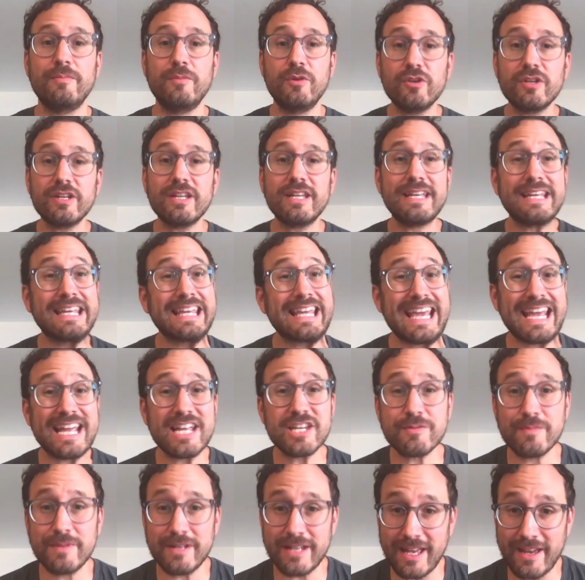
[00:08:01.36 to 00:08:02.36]
a community
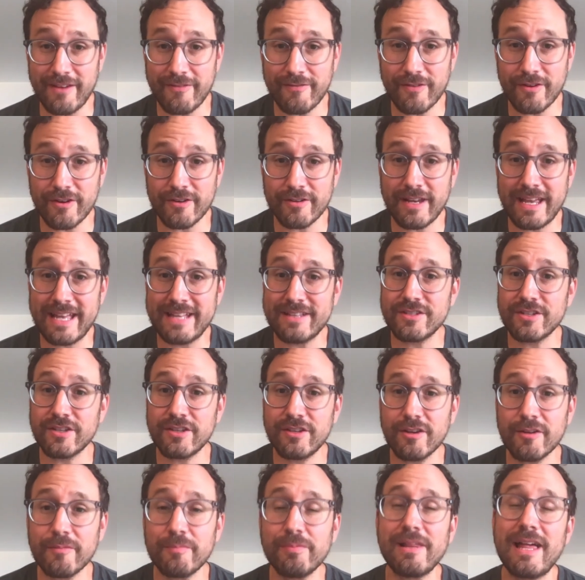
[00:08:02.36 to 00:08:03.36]
engagement effort
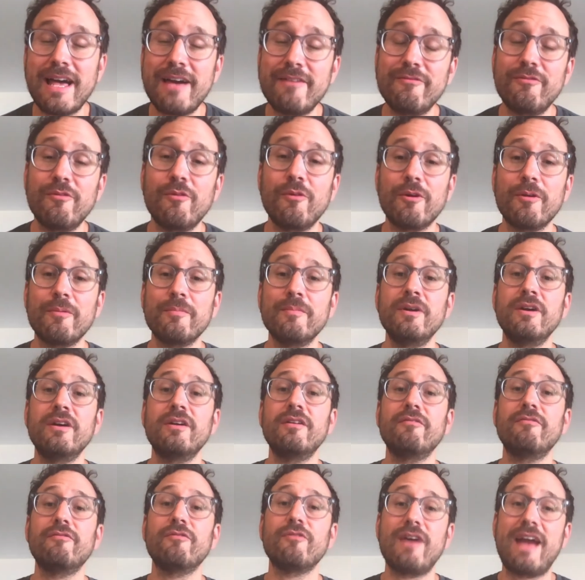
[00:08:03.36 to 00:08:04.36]
and secure
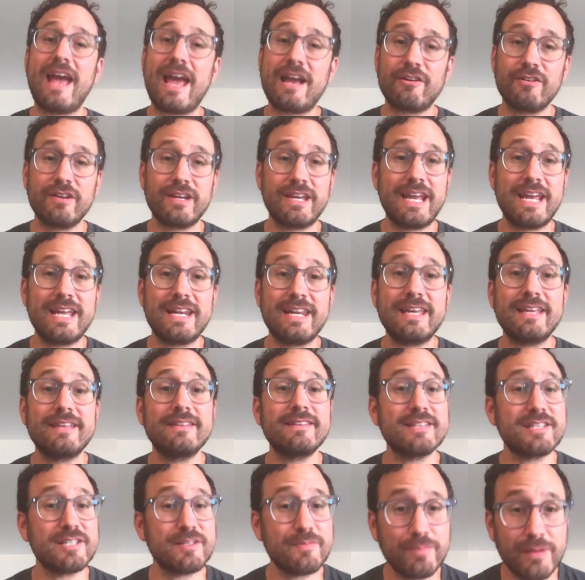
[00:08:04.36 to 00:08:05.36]
platform for aggregating,